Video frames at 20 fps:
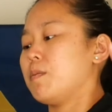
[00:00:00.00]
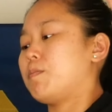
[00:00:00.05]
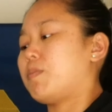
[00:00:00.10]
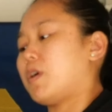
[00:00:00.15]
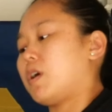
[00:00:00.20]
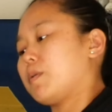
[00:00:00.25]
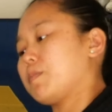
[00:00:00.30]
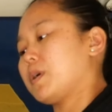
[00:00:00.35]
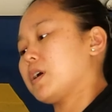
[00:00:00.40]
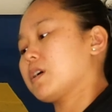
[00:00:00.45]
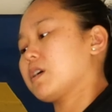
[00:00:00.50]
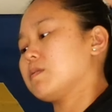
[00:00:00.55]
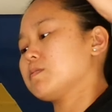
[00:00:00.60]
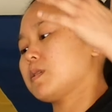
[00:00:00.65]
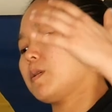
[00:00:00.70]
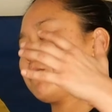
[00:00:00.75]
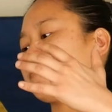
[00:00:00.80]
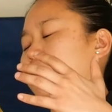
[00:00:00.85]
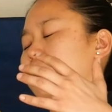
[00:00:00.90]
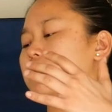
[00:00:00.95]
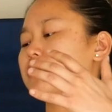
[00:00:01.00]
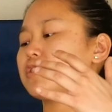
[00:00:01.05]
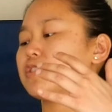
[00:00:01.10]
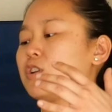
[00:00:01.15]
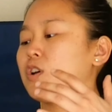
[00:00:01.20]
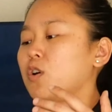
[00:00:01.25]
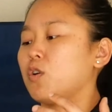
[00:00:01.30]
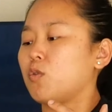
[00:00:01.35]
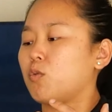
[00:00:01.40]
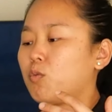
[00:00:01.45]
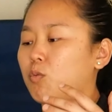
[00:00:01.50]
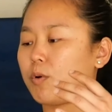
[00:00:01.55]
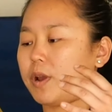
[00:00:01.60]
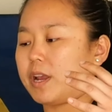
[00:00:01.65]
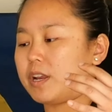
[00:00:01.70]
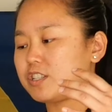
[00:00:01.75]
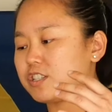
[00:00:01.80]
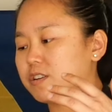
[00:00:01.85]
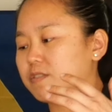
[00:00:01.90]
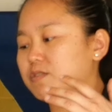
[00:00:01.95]
Barbell comes up first,
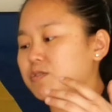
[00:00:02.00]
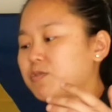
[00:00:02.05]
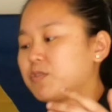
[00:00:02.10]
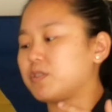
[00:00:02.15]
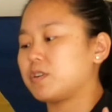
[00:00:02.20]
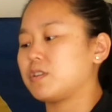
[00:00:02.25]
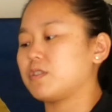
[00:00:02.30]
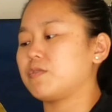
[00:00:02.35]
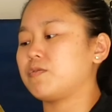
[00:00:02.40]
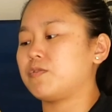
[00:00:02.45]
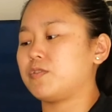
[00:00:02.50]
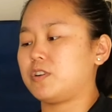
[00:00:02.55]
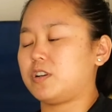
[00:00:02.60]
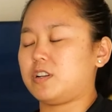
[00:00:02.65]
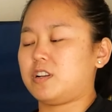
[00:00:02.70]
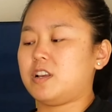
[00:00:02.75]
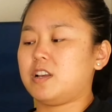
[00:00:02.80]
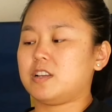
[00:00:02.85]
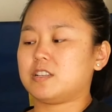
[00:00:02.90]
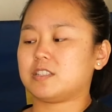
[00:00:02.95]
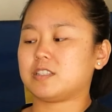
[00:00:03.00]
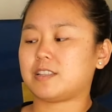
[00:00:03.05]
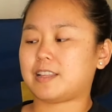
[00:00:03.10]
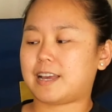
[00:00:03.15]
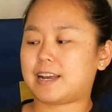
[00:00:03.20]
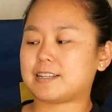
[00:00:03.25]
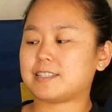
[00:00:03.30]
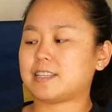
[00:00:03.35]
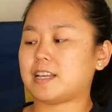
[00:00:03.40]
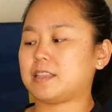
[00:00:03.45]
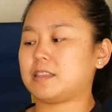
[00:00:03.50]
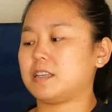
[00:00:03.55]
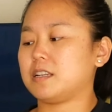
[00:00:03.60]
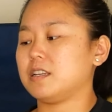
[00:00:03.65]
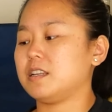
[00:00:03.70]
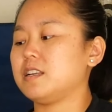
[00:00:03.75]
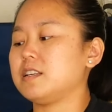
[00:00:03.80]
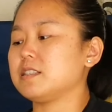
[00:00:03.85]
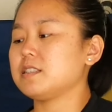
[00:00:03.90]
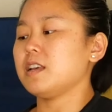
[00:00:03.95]
weight shifts forward on the foot, slacks at the
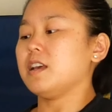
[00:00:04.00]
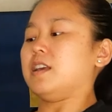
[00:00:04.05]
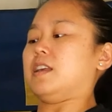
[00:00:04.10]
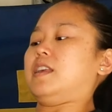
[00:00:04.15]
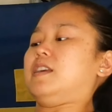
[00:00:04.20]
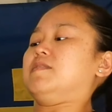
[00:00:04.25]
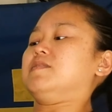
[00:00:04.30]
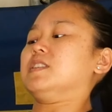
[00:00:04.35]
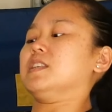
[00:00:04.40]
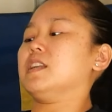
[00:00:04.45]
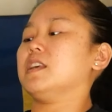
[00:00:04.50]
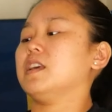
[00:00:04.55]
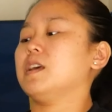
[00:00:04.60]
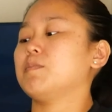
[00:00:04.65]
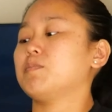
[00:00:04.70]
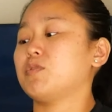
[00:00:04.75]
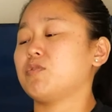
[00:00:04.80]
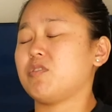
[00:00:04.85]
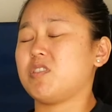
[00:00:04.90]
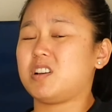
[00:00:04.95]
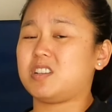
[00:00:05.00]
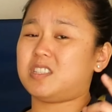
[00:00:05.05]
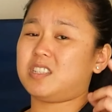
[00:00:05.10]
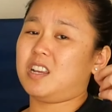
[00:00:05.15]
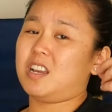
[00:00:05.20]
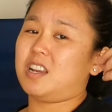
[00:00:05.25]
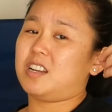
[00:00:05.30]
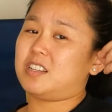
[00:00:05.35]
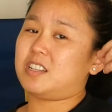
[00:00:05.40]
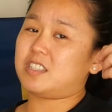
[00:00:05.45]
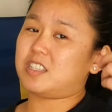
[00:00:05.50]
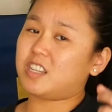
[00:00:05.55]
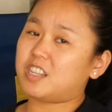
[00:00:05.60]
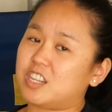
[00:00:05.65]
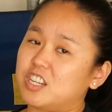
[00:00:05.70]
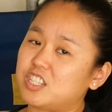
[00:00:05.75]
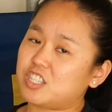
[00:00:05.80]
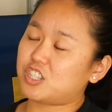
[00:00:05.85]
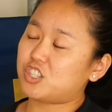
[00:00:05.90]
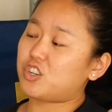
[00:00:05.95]
knees, gives it a hip thrust, does a
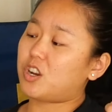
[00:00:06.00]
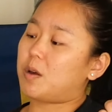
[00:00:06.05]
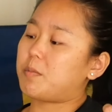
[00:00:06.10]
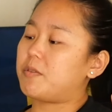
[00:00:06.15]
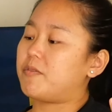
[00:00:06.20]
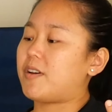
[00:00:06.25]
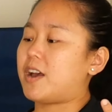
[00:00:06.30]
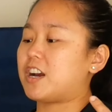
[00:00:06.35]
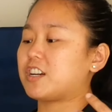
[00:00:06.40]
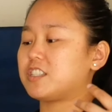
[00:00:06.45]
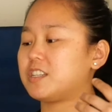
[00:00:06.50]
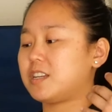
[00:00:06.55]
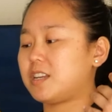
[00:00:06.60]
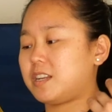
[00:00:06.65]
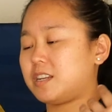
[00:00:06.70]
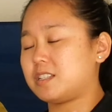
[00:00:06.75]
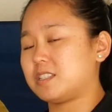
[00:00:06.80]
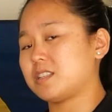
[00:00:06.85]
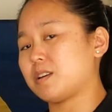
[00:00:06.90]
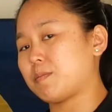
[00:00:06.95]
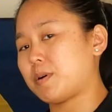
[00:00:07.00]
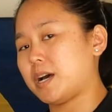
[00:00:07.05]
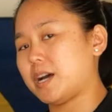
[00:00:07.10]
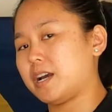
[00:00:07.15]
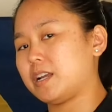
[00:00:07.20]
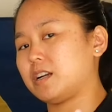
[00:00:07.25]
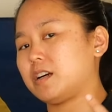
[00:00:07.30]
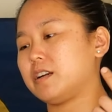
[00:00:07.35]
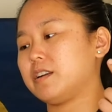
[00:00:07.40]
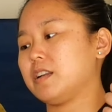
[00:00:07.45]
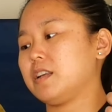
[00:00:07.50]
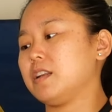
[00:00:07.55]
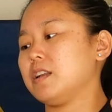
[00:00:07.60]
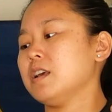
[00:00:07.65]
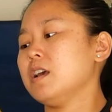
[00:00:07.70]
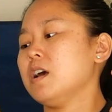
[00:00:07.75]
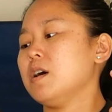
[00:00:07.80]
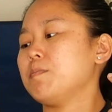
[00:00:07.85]
decent job of actually getting some height on it,